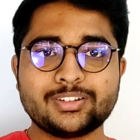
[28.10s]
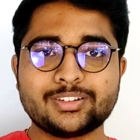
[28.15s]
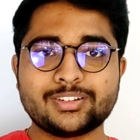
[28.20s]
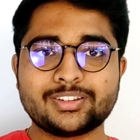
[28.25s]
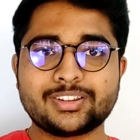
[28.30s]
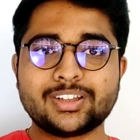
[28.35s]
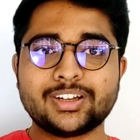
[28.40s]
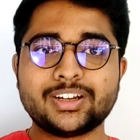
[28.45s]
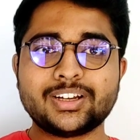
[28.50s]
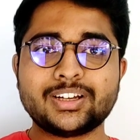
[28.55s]

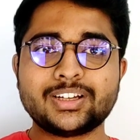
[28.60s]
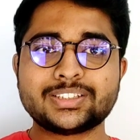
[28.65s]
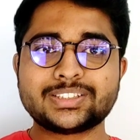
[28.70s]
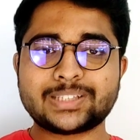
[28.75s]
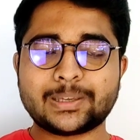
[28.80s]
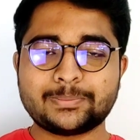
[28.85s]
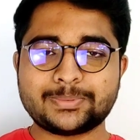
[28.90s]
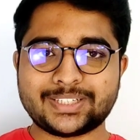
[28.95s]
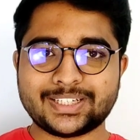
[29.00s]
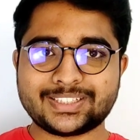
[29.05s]
the
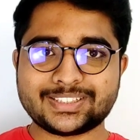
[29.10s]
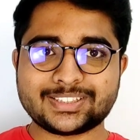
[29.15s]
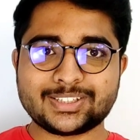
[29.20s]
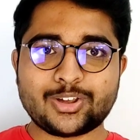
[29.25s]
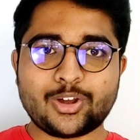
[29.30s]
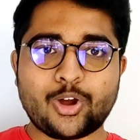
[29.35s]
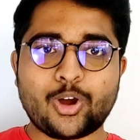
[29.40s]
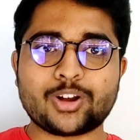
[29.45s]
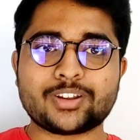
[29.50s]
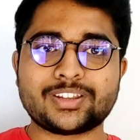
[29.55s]
subjects
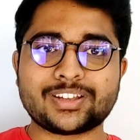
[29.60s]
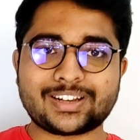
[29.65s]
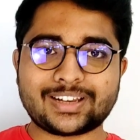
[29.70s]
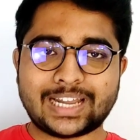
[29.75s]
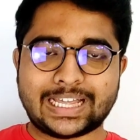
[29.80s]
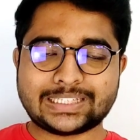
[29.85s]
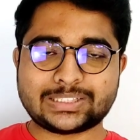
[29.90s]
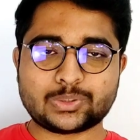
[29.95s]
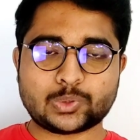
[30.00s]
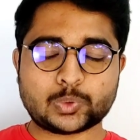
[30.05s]
or the
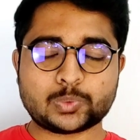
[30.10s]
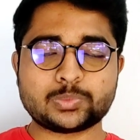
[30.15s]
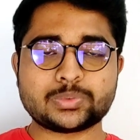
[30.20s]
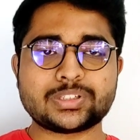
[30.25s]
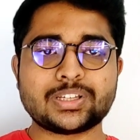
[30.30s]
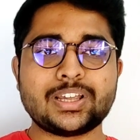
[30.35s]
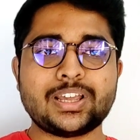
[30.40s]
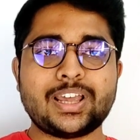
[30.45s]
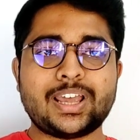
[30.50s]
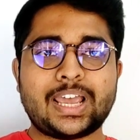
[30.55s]
classrooms,